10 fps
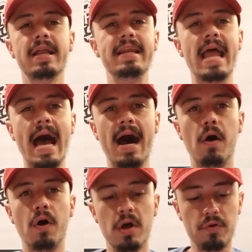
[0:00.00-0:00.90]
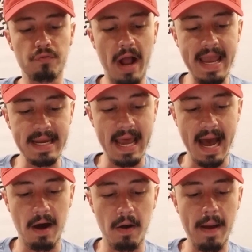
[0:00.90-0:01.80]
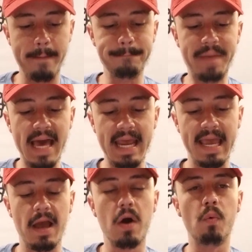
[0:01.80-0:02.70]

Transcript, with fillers: Now, right now, Benny,